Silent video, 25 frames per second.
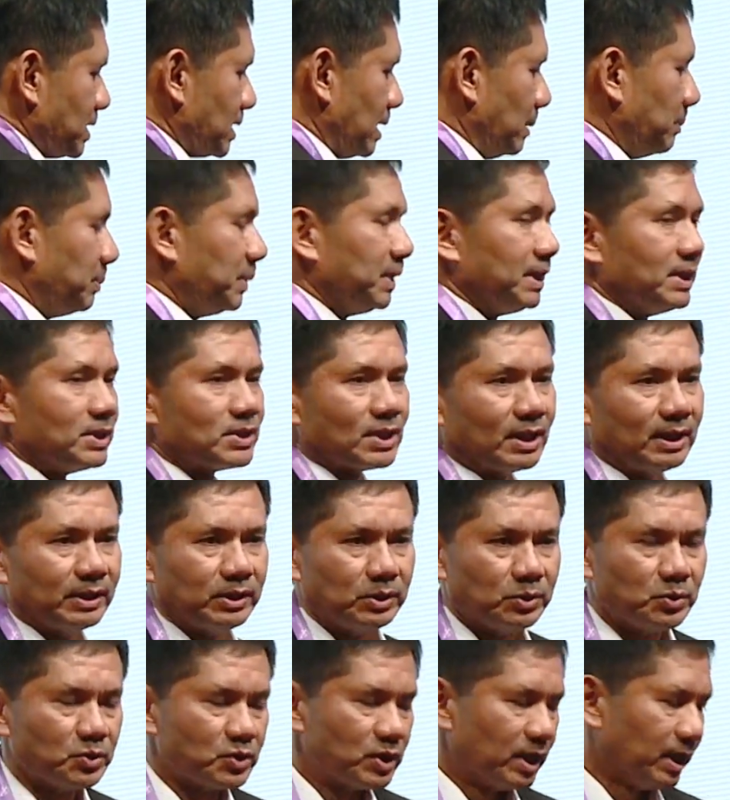companies are
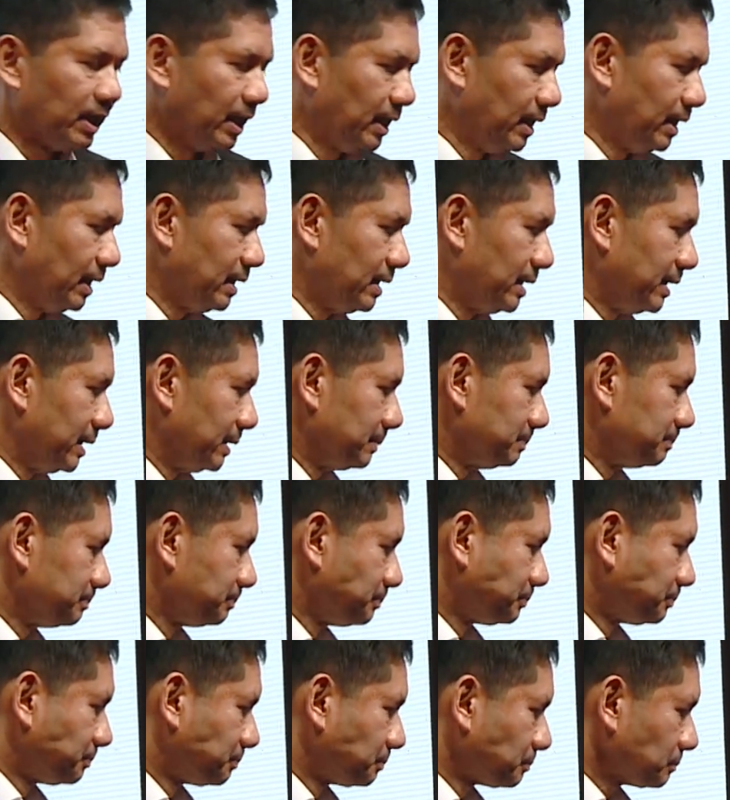using AI.
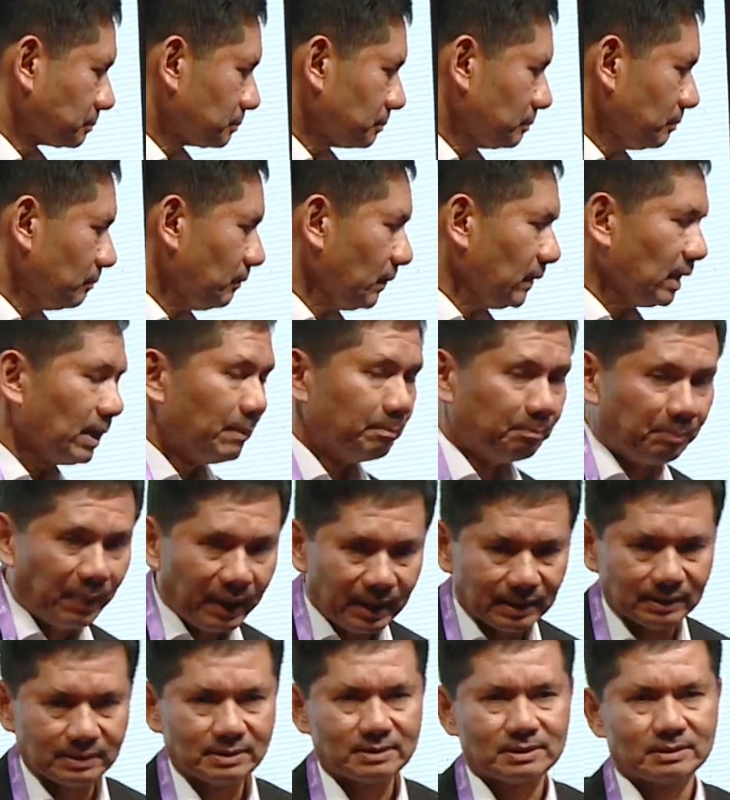
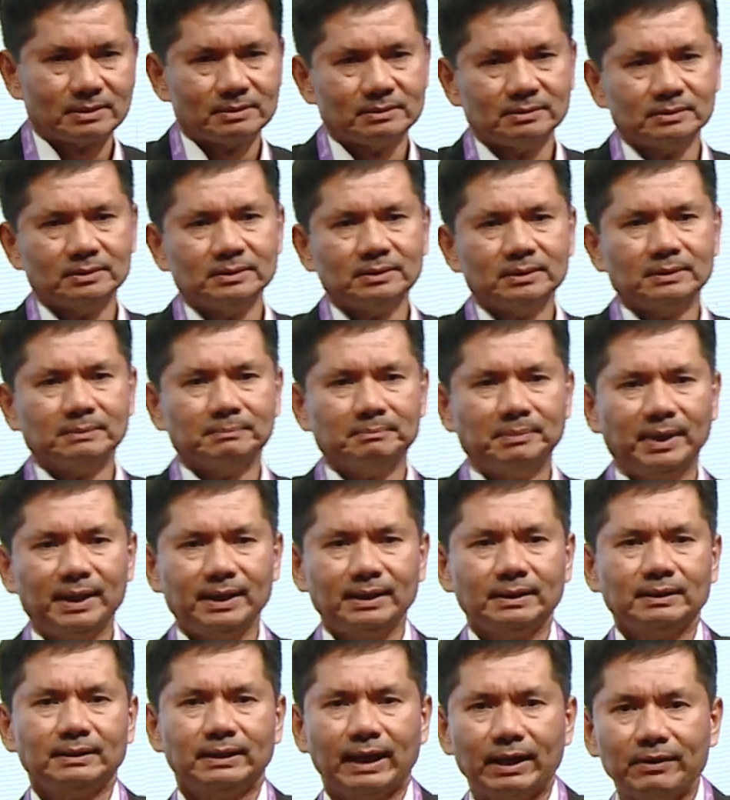But
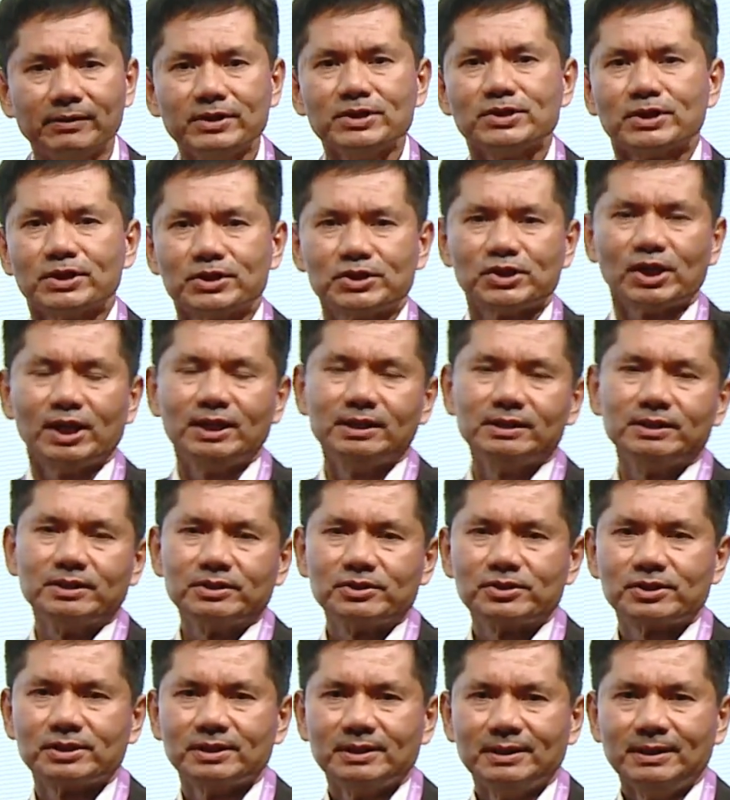there is a
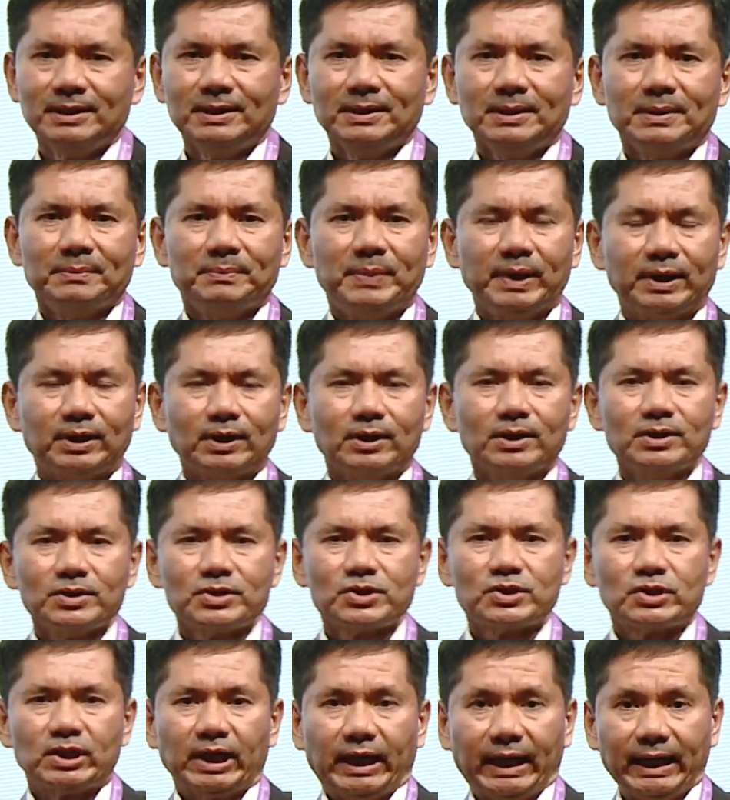challenge,
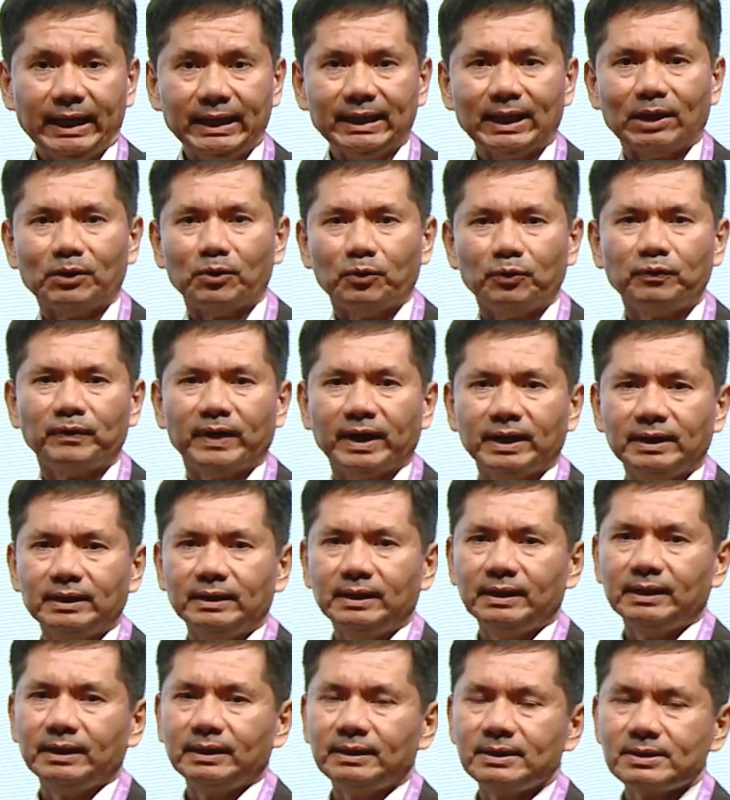because in our
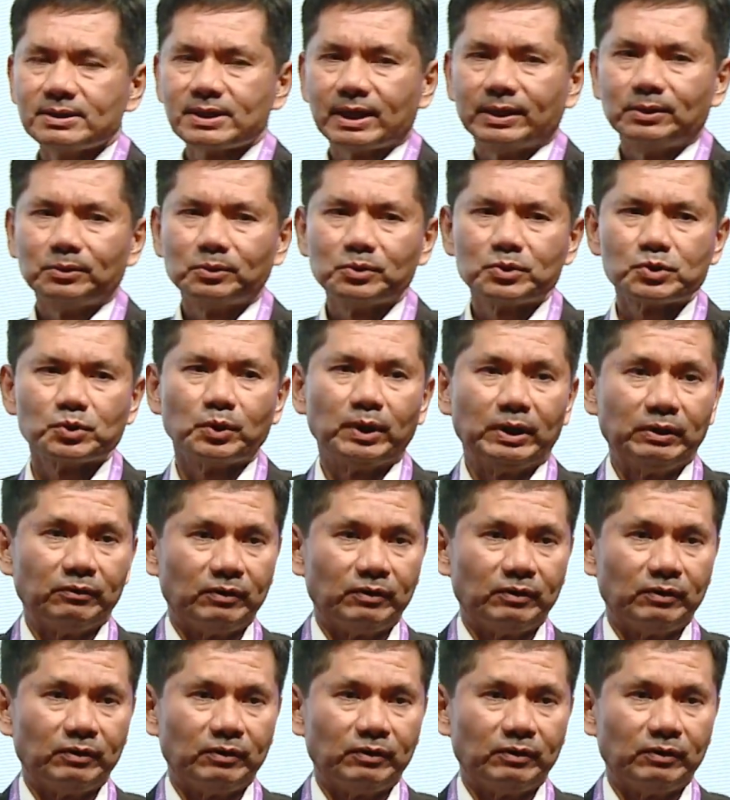findings and also in